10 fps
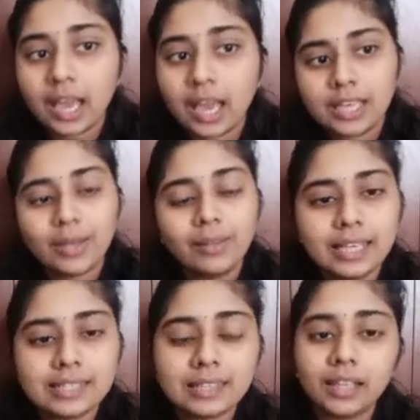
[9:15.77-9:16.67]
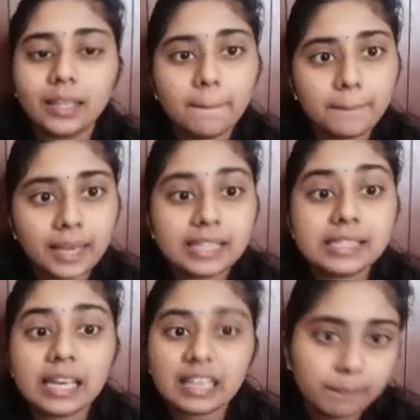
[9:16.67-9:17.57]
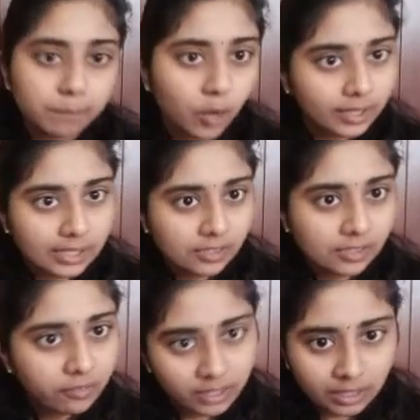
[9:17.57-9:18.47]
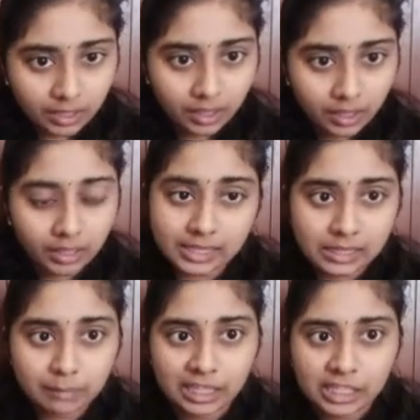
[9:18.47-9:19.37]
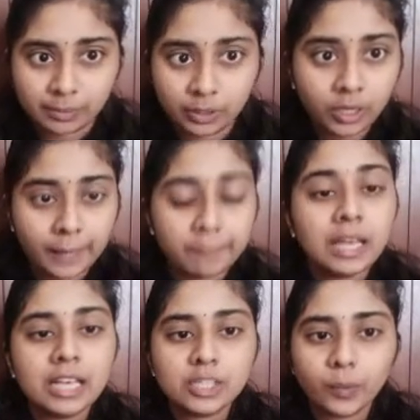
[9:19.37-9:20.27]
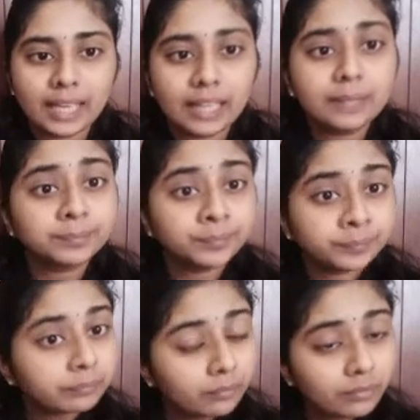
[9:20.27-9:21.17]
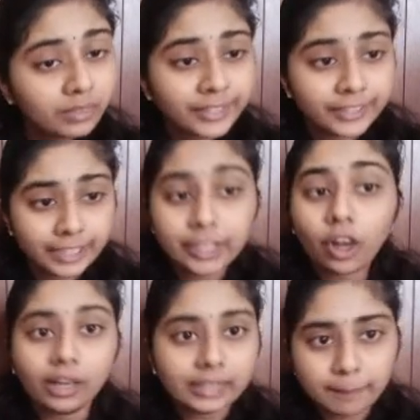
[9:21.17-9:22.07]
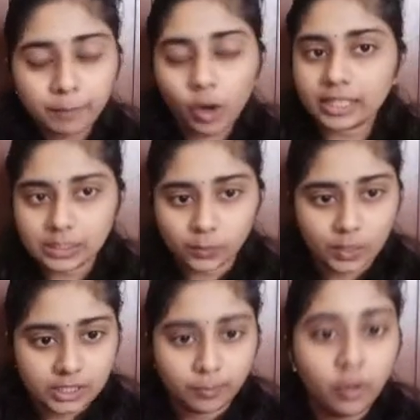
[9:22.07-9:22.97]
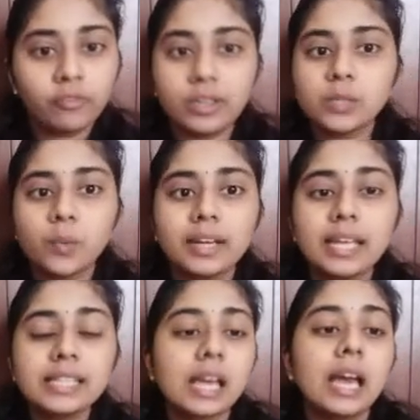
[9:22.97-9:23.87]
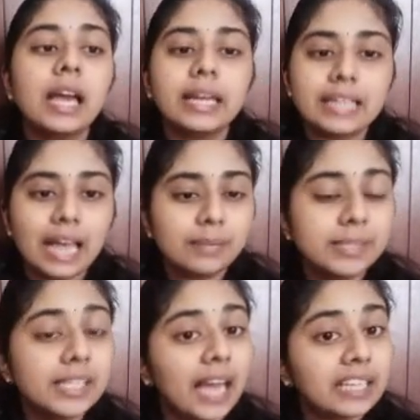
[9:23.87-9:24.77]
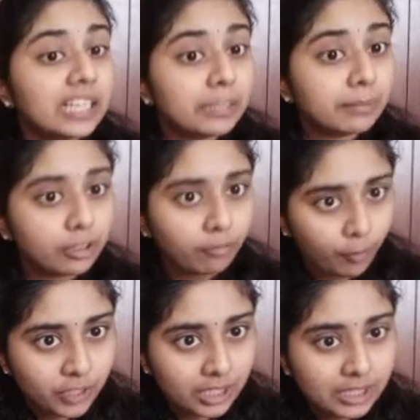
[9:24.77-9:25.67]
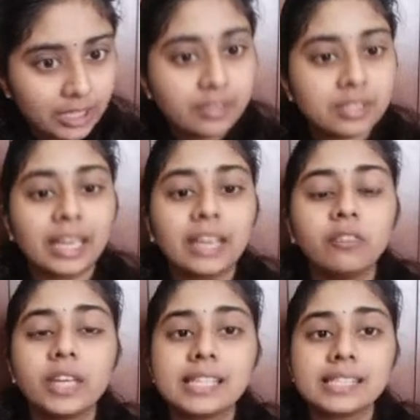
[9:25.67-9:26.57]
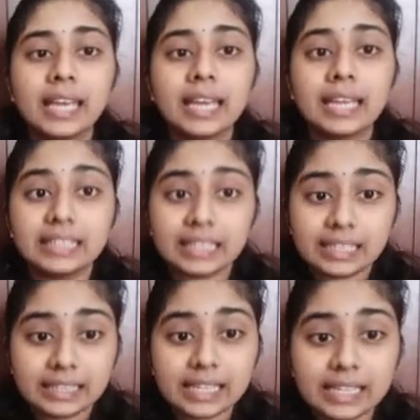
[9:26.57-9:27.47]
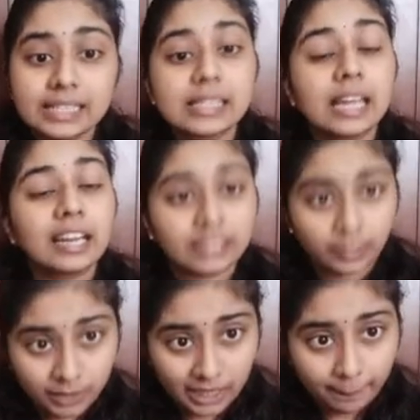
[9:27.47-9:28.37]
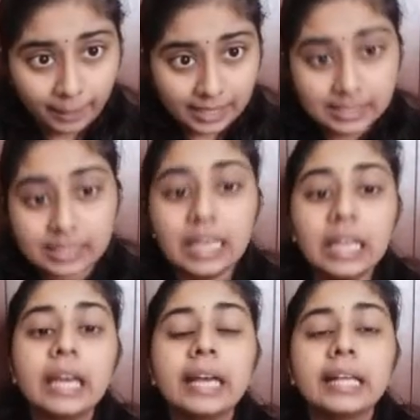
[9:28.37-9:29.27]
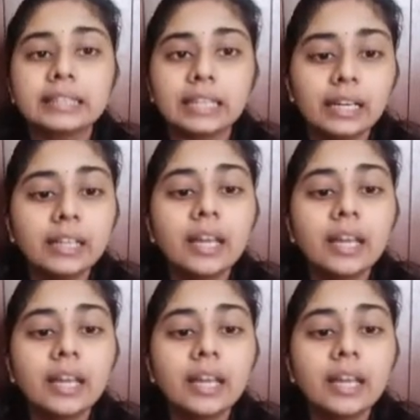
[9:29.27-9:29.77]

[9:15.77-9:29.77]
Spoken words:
So these are the major importance of risk management. Okay, so we can recall the importance once more. First one is it helps in attainment of objectives. Second, we can say it increases the debt capacity. Third,